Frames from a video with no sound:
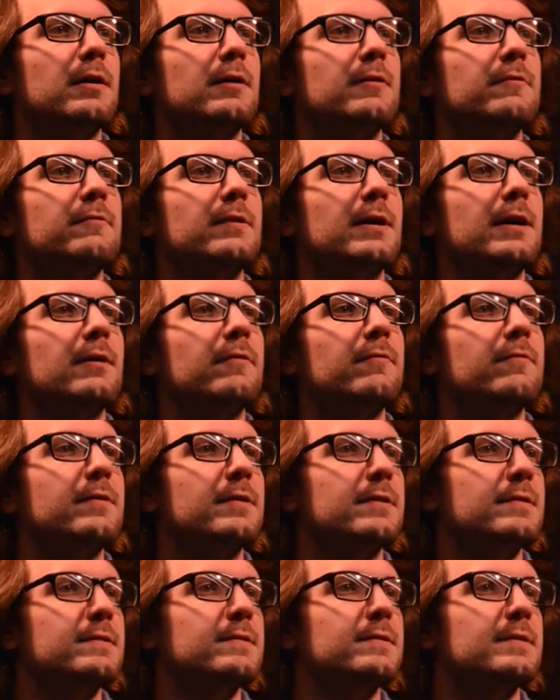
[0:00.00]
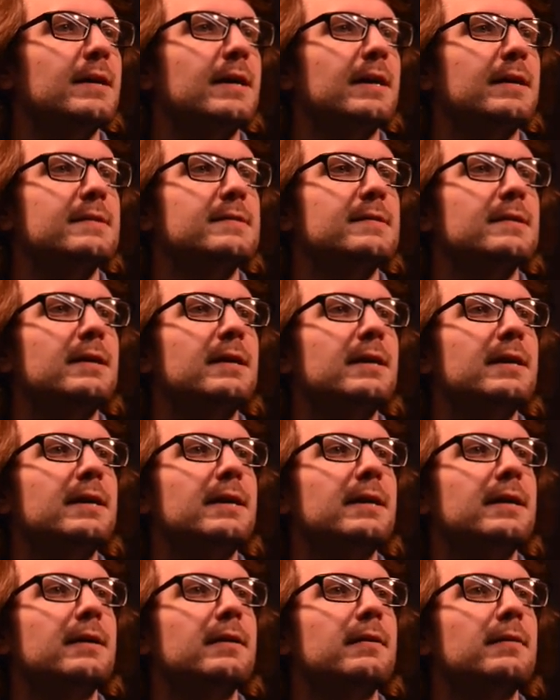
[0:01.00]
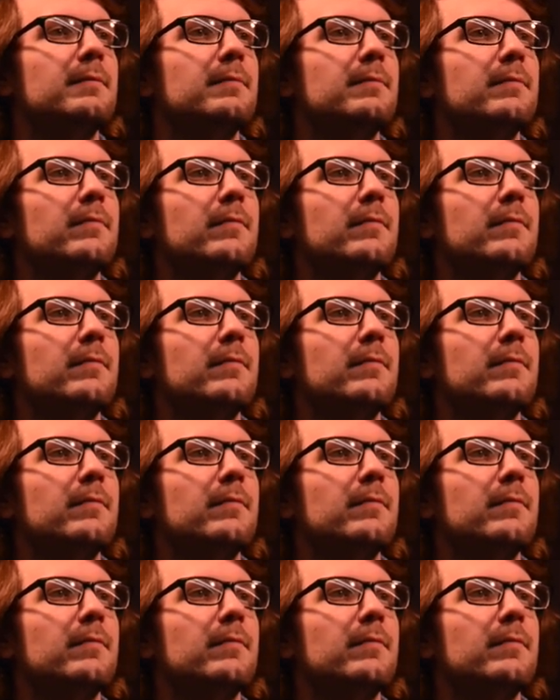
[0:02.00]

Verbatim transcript: if we have this xi here,